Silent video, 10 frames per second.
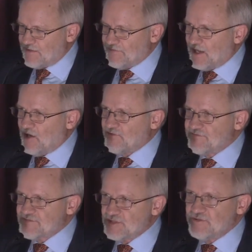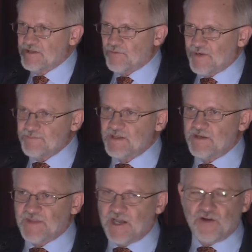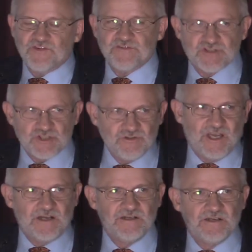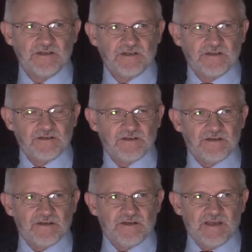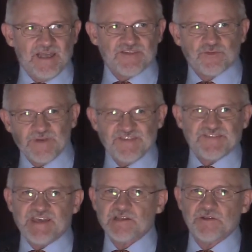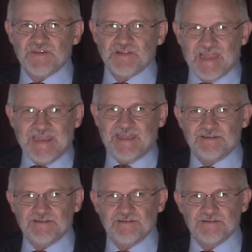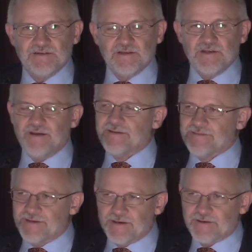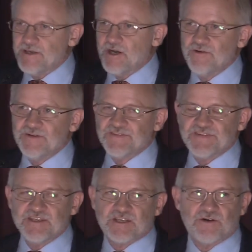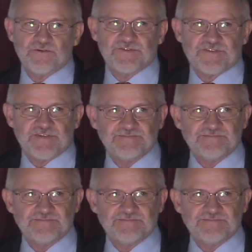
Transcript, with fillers: of the house of Judah. The remnant of the house of Judah has resettled the land and they're going to own the seacoast.